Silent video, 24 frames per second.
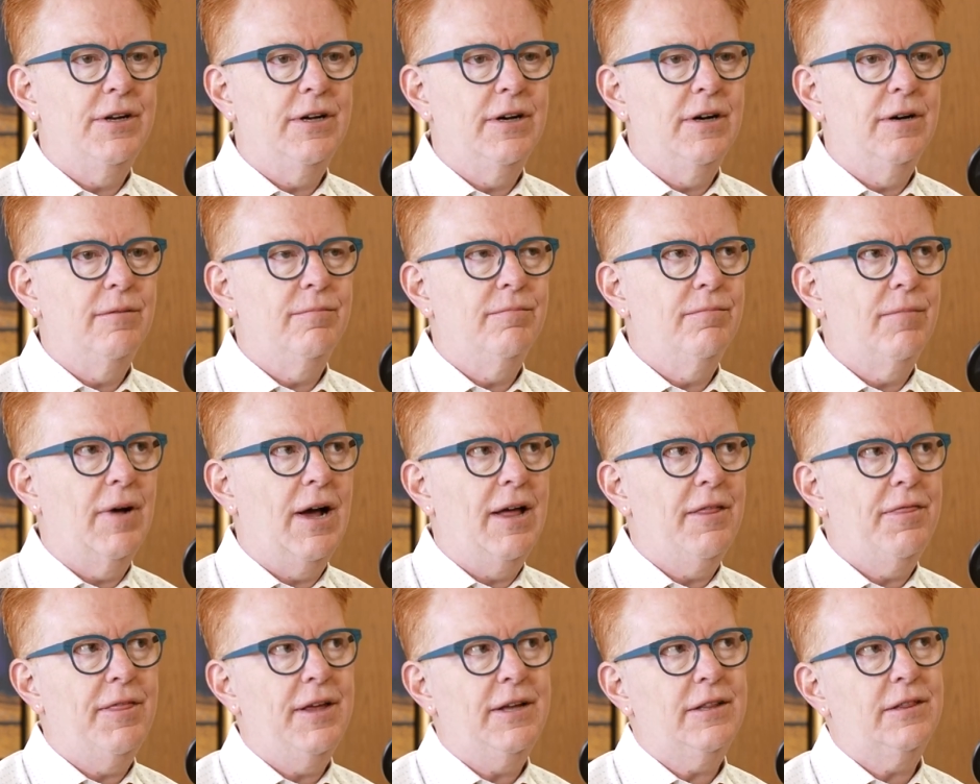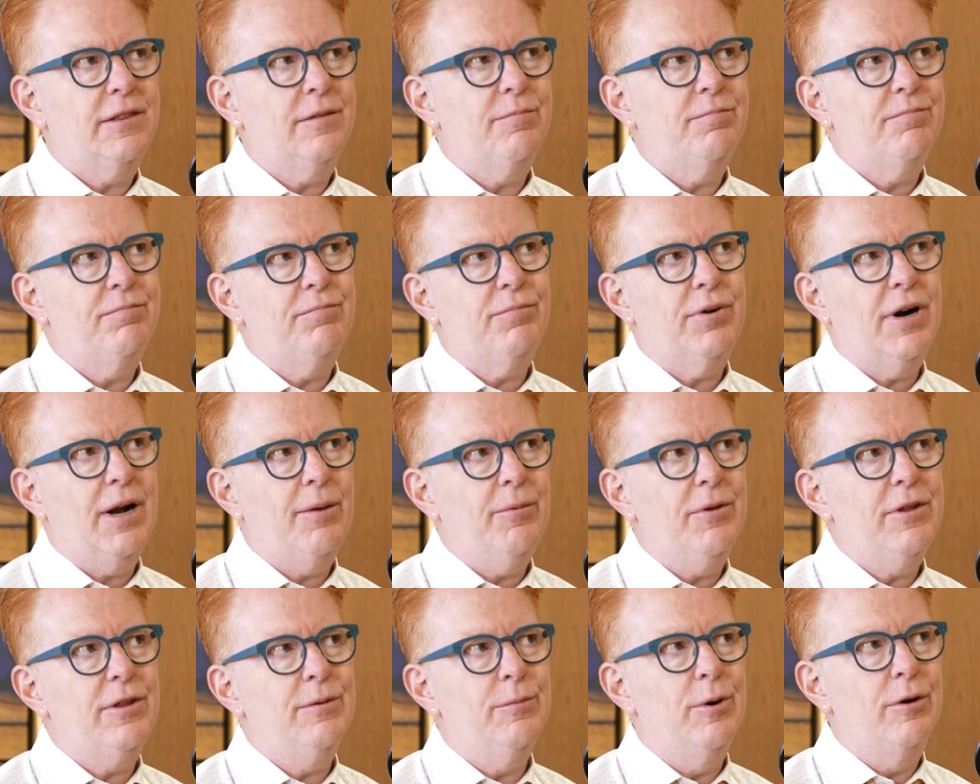I think
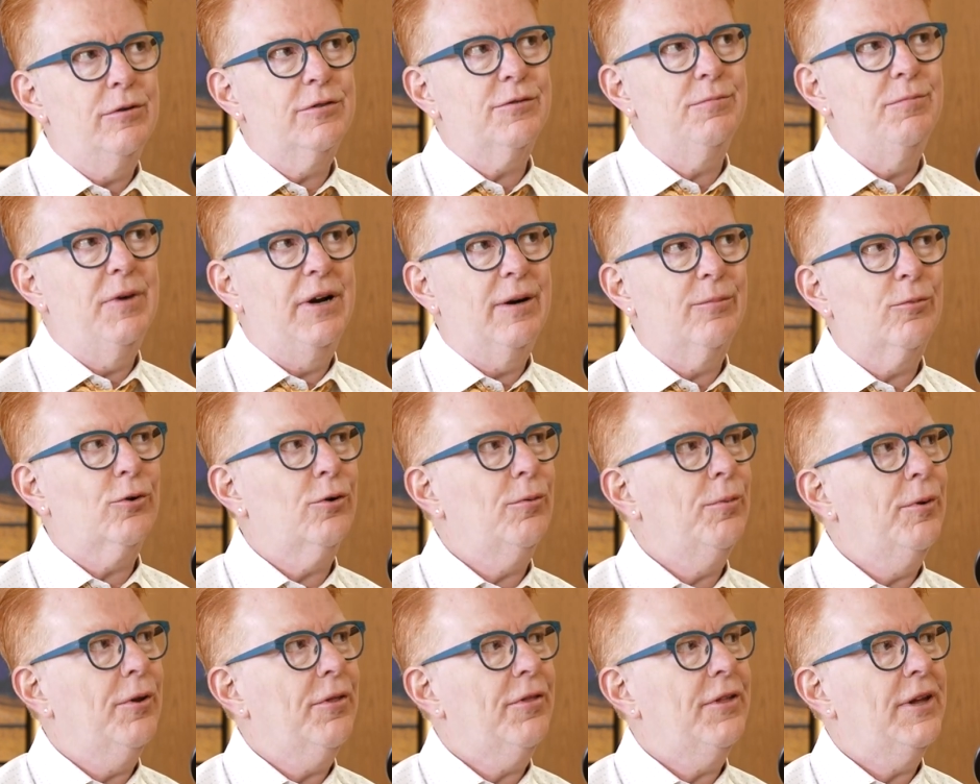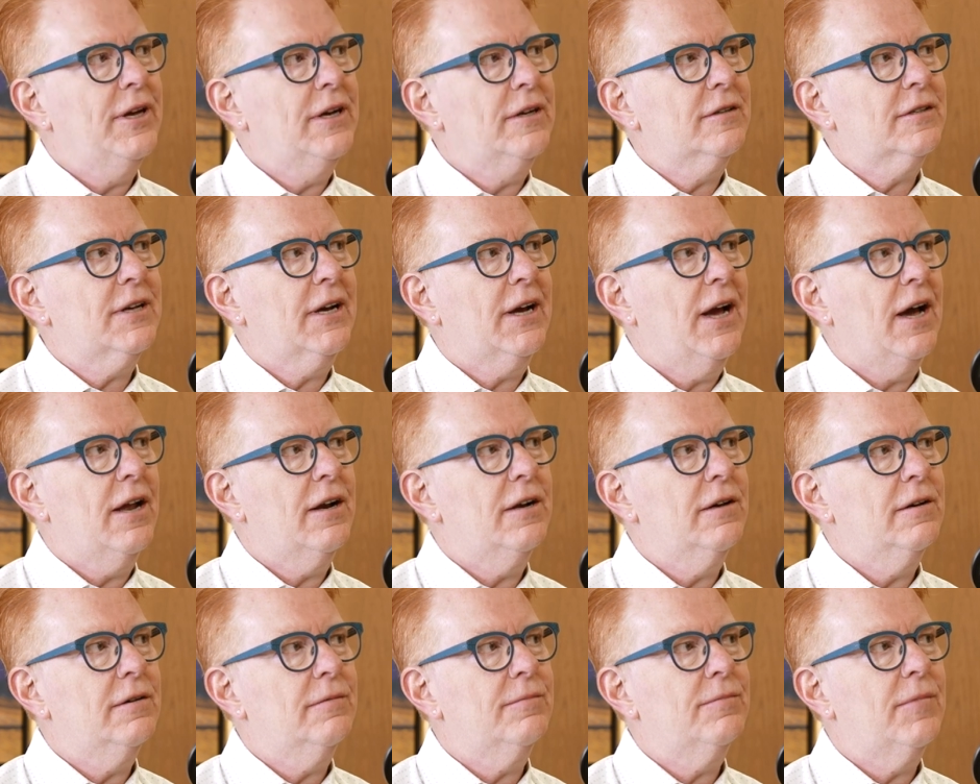probably the most memorable thing is I got
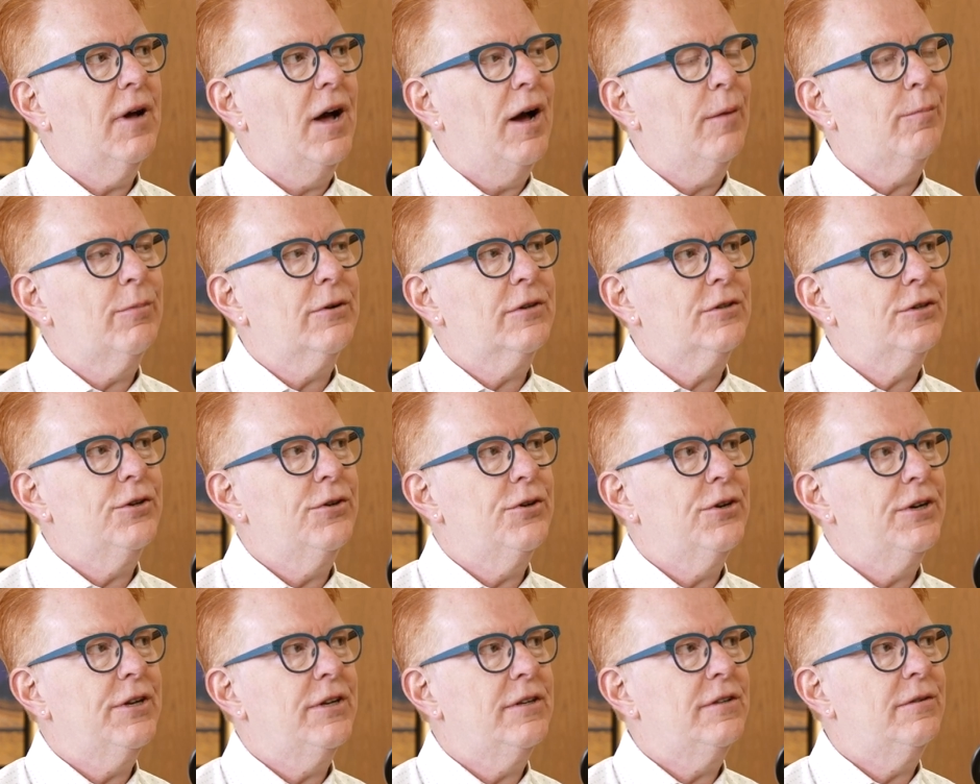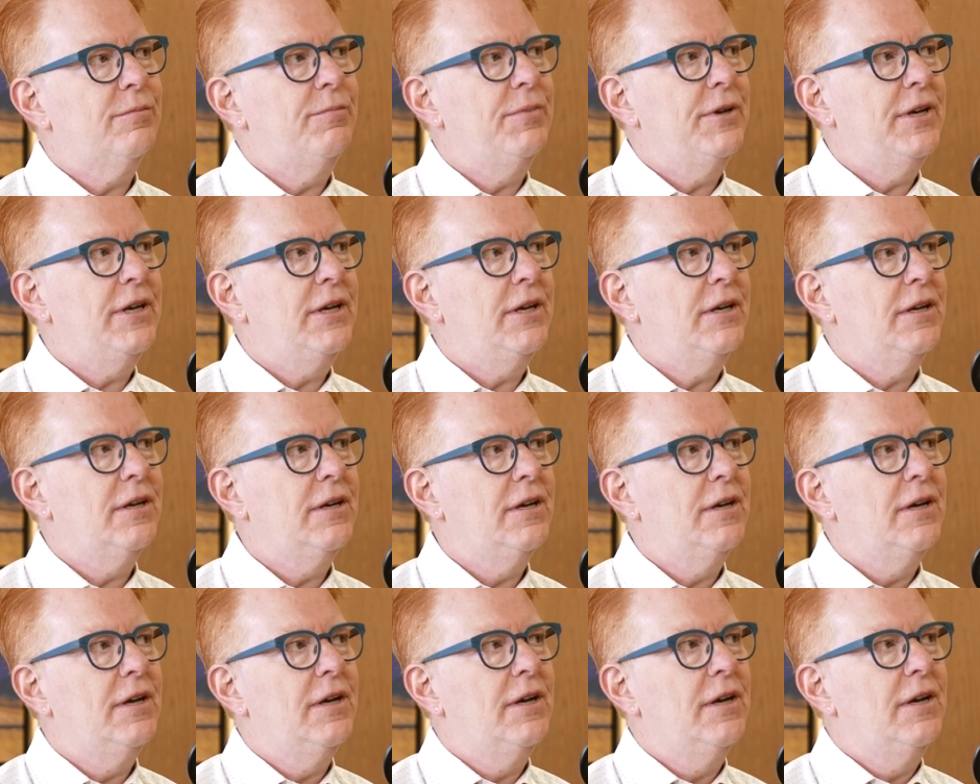an opportunity to be
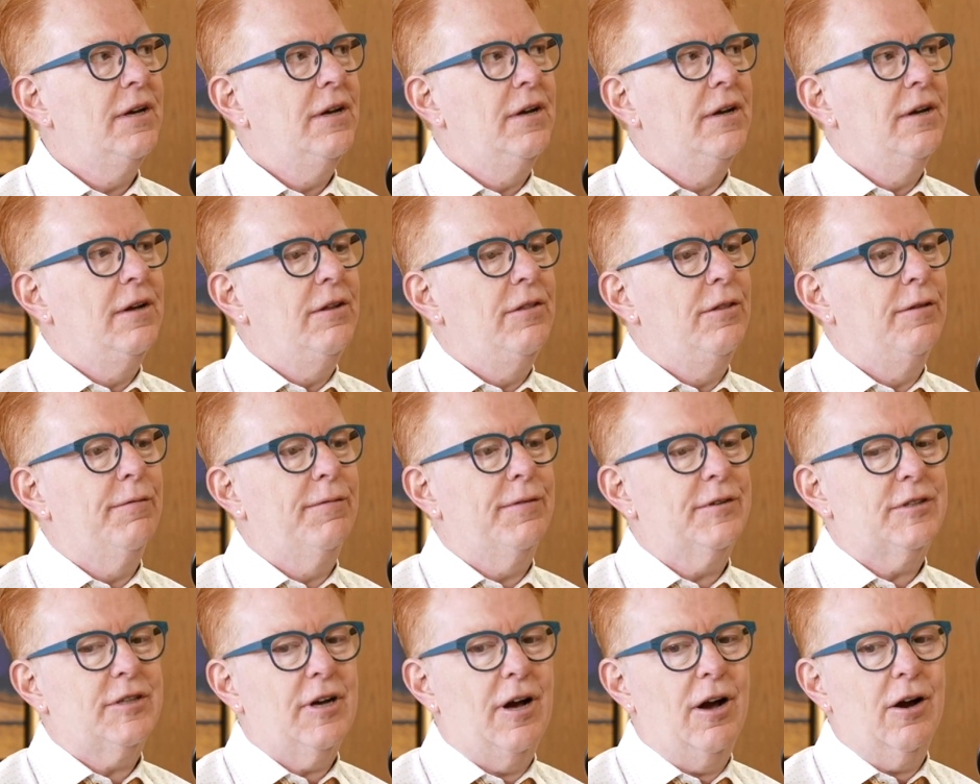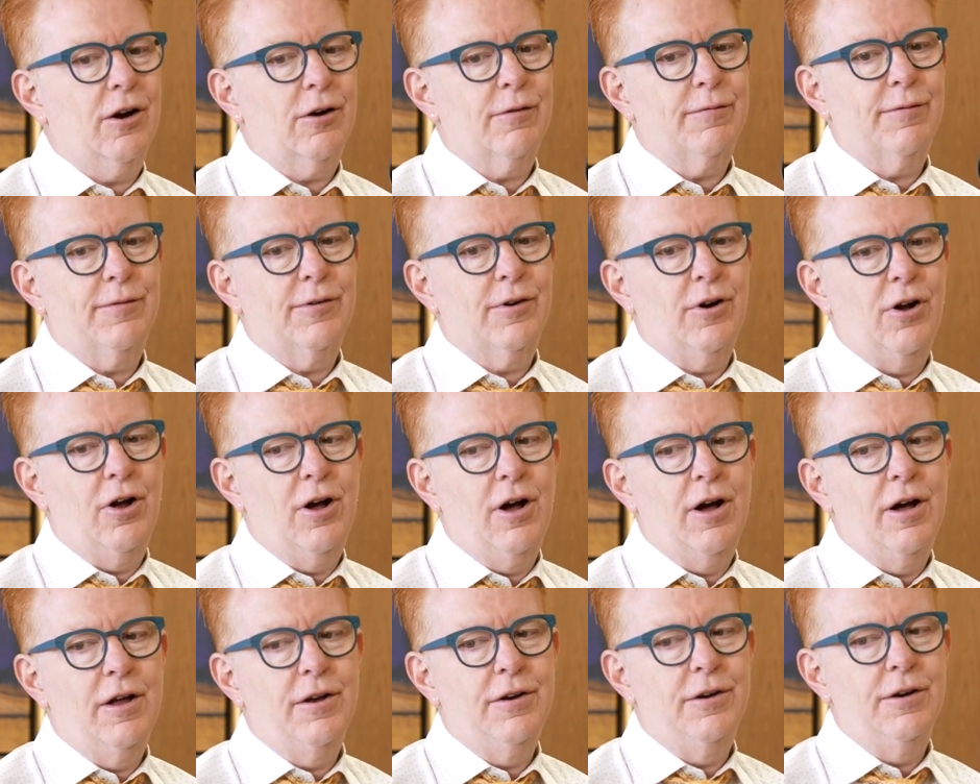the photographer
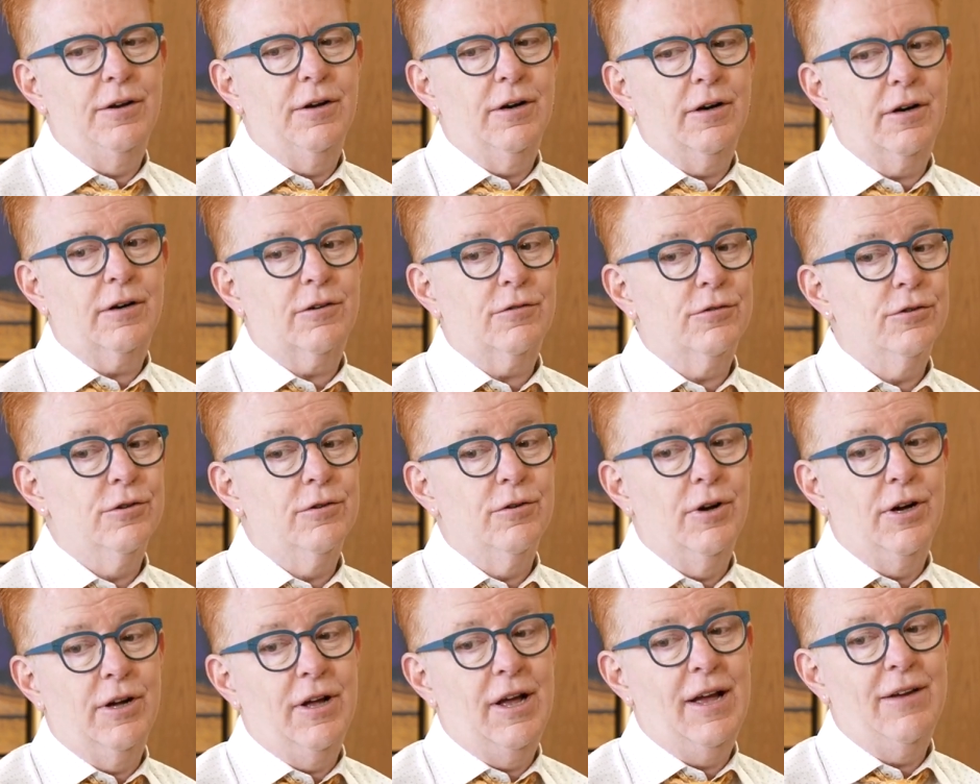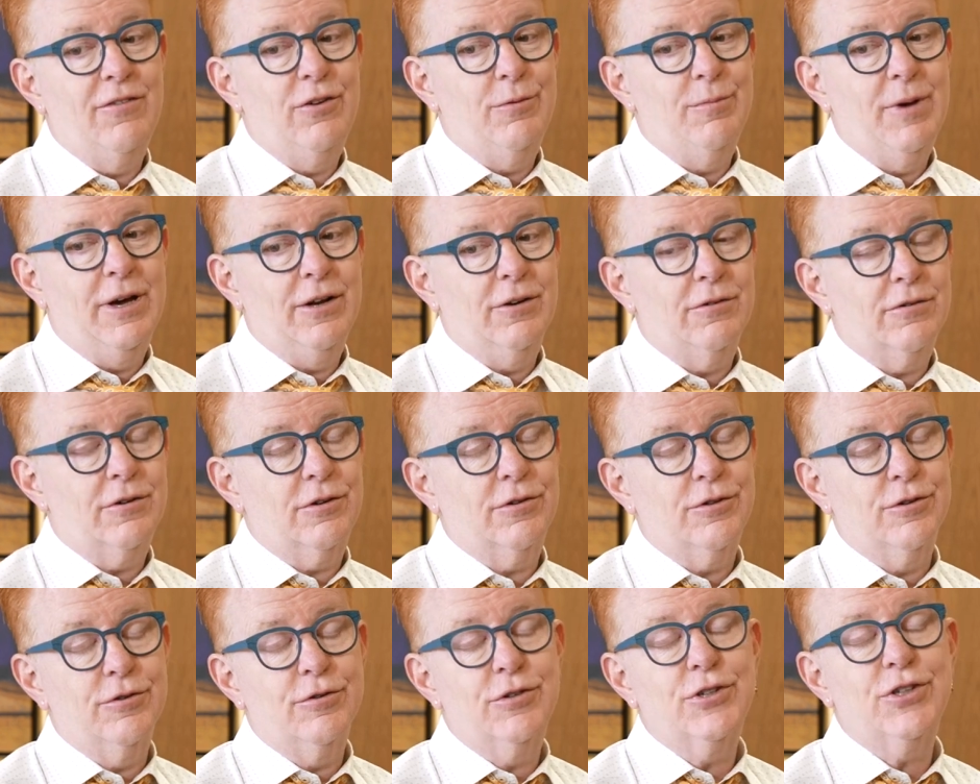on a heavy metal
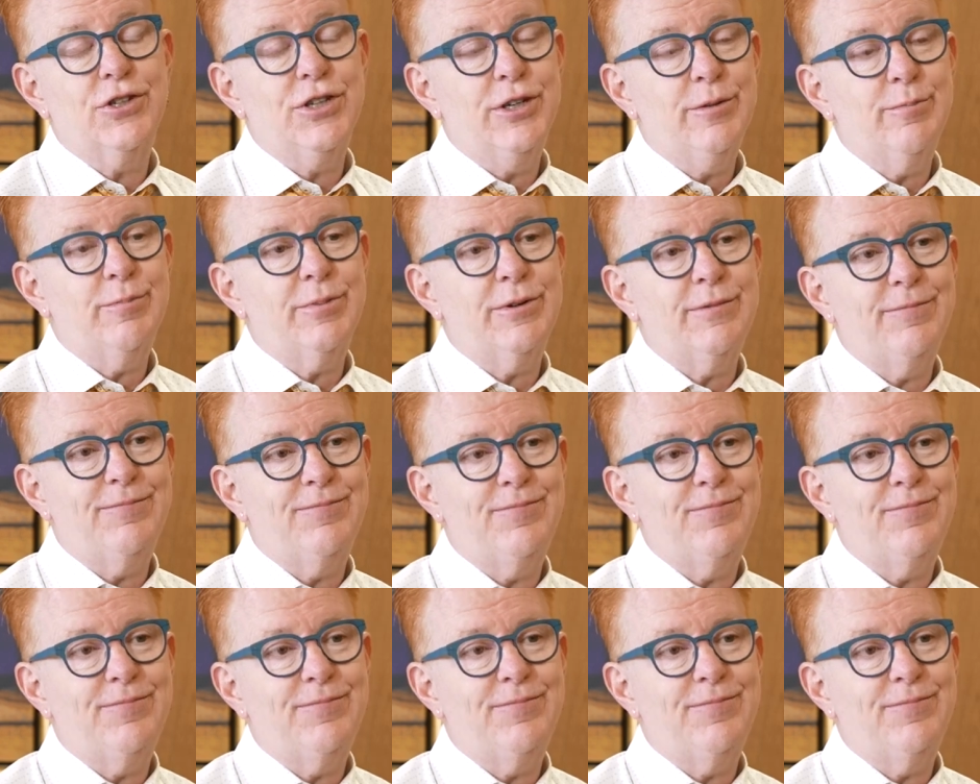cruise ship